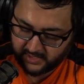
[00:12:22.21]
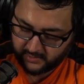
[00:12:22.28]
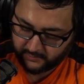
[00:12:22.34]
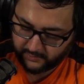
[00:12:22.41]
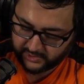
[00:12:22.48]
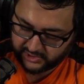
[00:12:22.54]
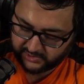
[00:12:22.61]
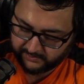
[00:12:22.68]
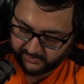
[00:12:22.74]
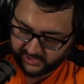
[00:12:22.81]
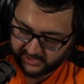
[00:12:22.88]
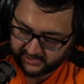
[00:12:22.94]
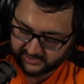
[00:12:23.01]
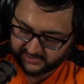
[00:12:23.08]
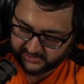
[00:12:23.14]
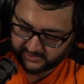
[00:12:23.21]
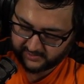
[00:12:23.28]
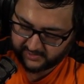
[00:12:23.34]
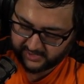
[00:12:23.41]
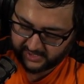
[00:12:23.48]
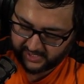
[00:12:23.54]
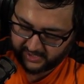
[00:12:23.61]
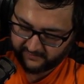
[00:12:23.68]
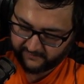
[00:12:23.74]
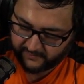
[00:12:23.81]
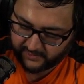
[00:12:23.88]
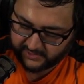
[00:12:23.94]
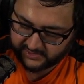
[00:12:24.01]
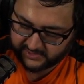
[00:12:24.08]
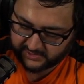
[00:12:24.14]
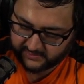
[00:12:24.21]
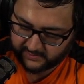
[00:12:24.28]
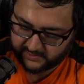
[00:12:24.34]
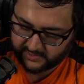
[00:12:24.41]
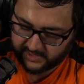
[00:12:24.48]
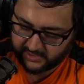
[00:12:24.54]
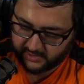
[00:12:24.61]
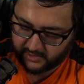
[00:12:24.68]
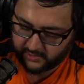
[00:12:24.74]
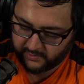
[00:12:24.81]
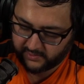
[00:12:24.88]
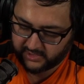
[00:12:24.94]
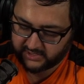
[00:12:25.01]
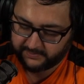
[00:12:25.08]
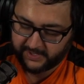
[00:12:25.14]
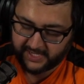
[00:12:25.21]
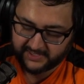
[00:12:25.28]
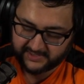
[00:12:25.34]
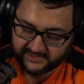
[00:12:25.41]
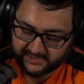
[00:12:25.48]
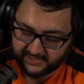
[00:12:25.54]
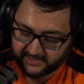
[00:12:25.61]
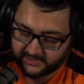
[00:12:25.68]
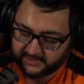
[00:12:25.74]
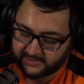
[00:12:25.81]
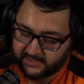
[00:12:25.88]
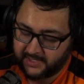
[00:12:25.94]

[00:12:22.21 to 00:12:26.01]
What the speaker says: which means that 846 would then own this past 6.